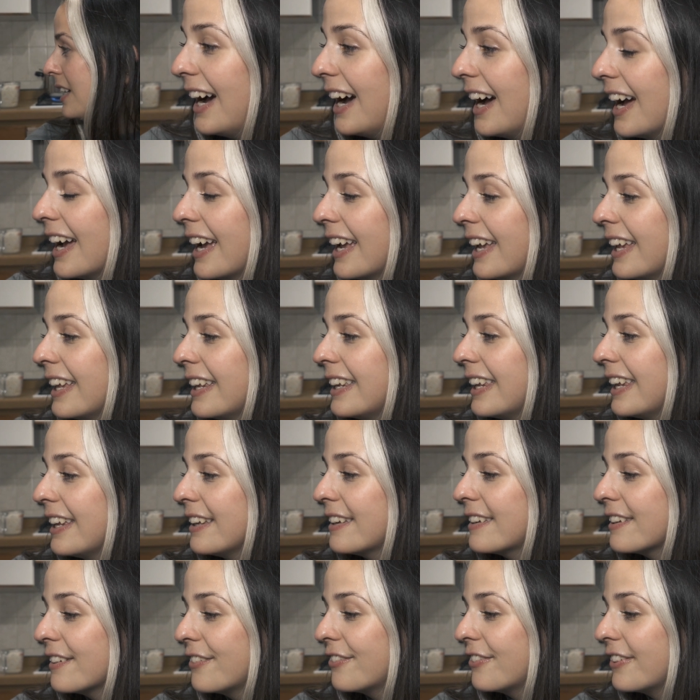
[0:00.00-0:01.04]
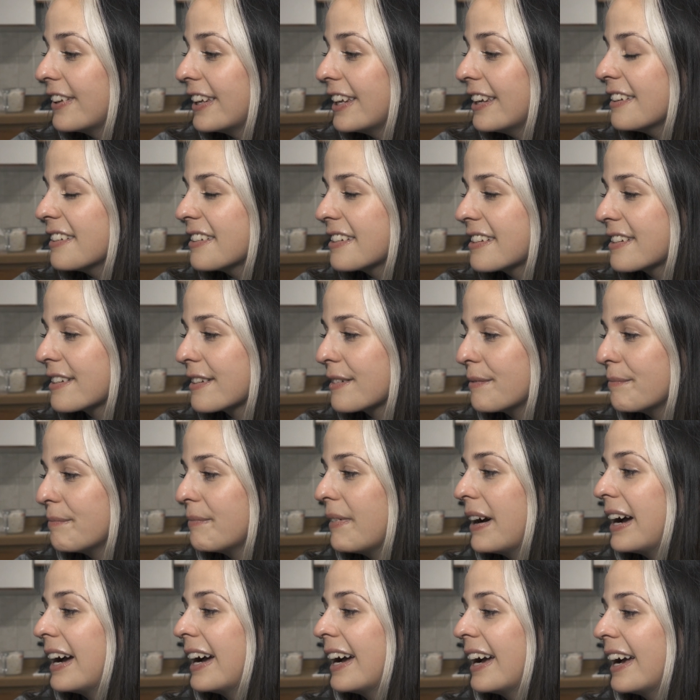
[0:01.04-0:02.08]
I need to finish
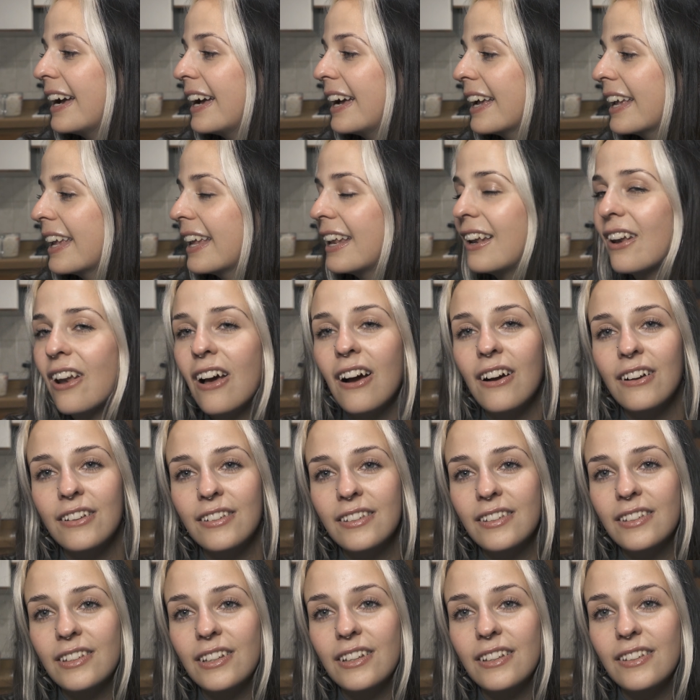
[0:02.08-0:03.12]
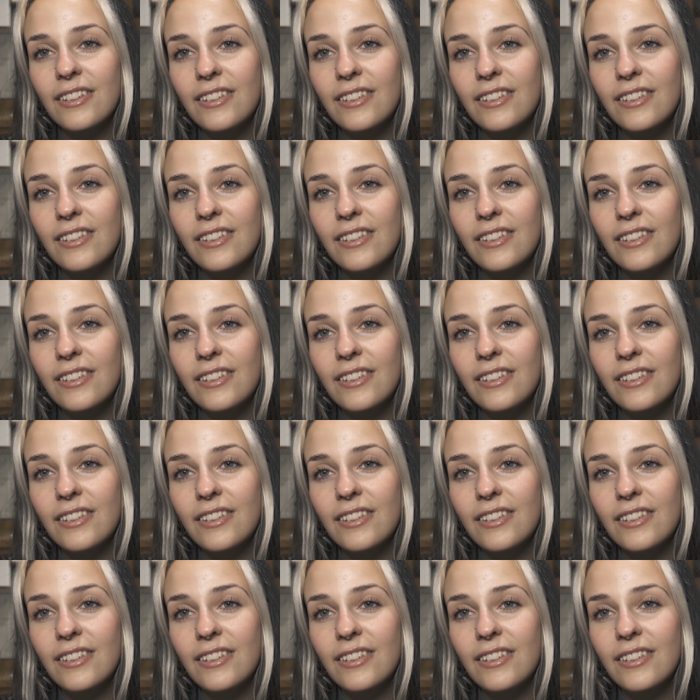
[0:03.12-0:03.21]
my last